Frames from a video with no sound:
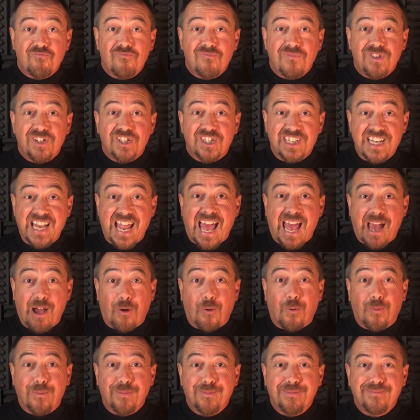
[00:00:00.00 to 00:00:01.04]
it's now.
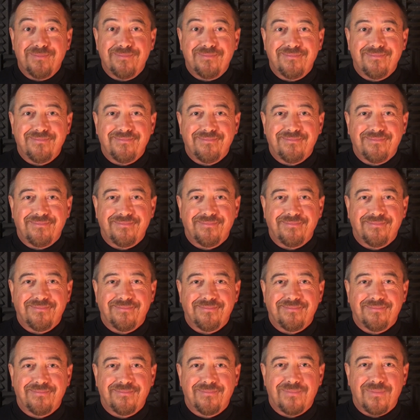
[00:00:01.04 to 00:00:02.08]

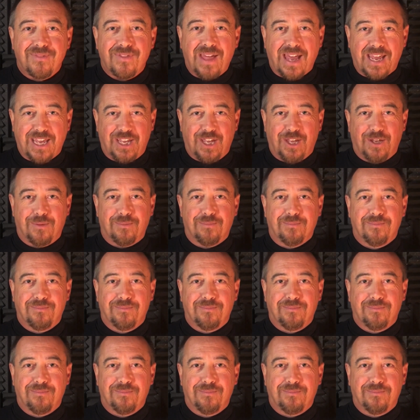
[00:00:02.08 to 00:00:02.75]
Thank you.